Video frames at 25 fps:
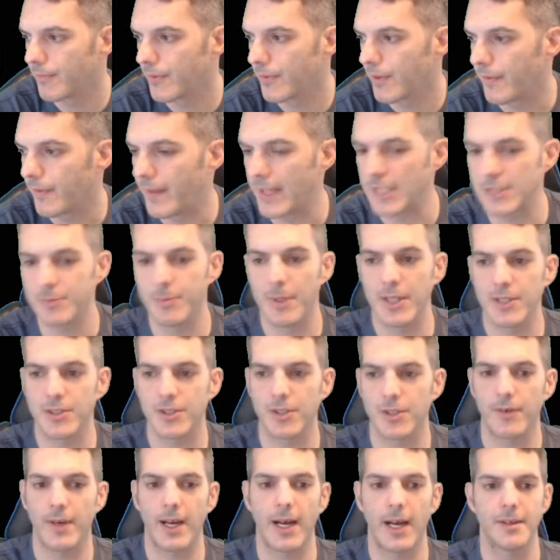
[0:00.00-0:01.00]
That's
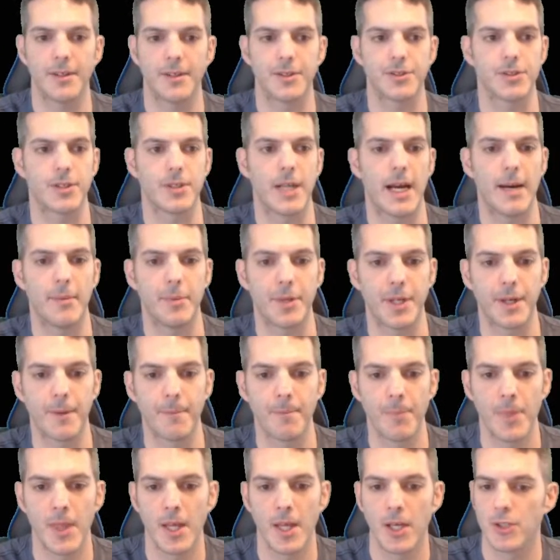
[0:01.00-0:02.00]
basically how this is happening.
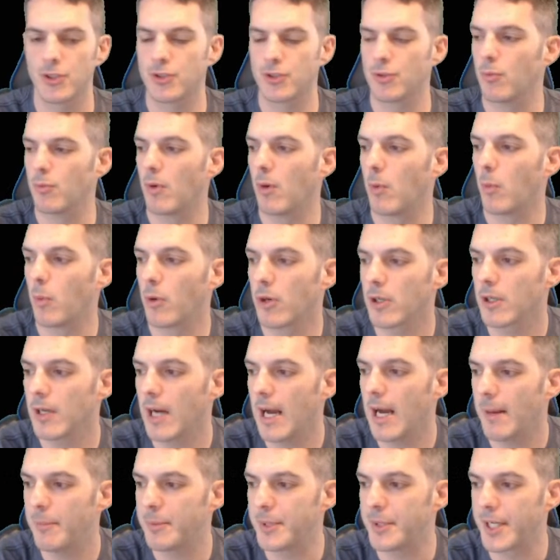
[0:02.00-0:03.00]
So what we're
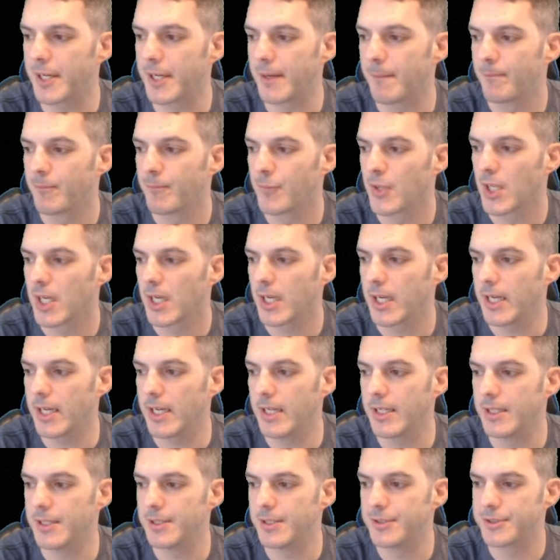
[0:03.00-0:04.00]
happening
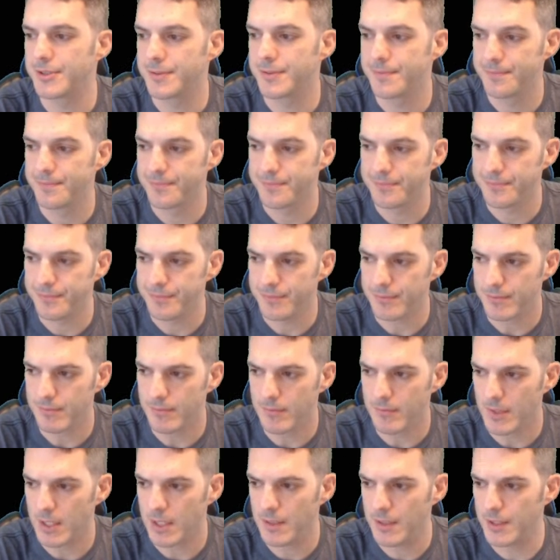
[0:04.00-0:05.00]
is,
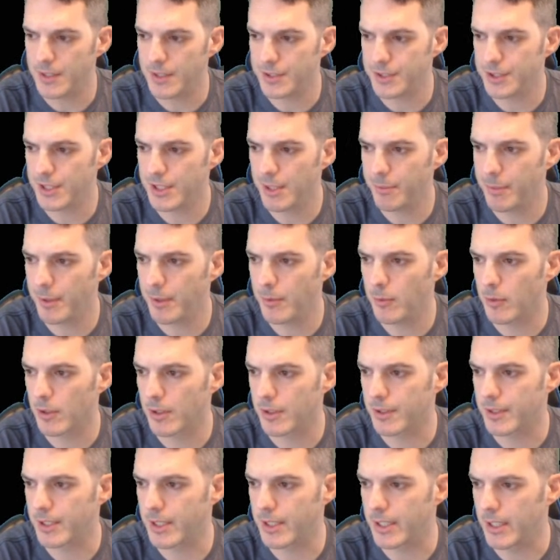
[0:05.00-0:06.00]
this is going to be
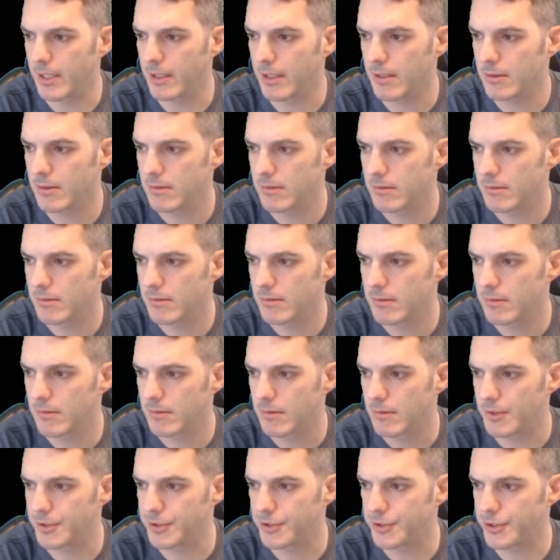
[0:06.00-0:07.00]
where this
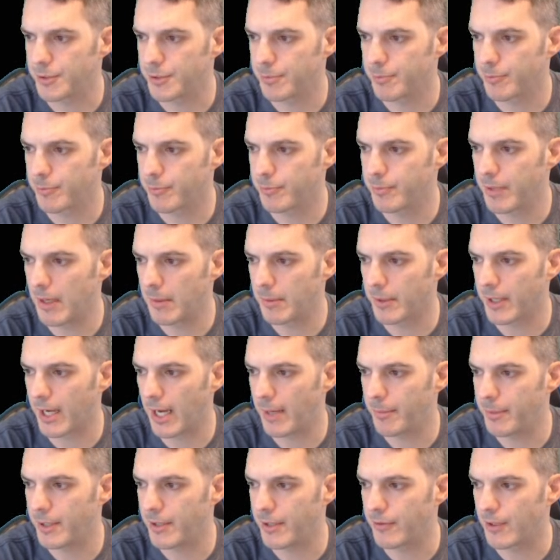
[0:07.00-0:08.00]
is your public
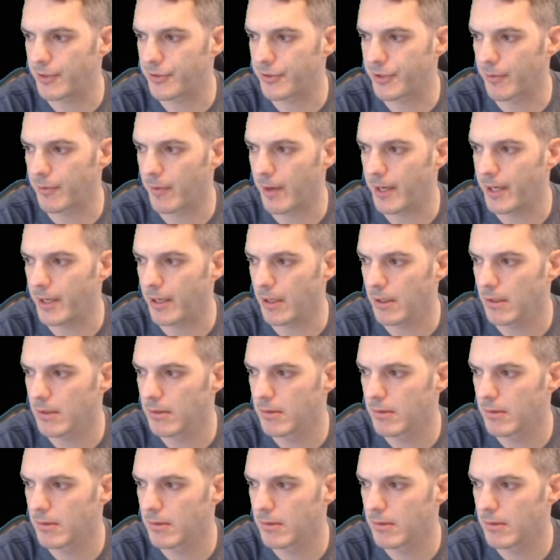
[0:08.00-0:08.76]
IP addressing right here.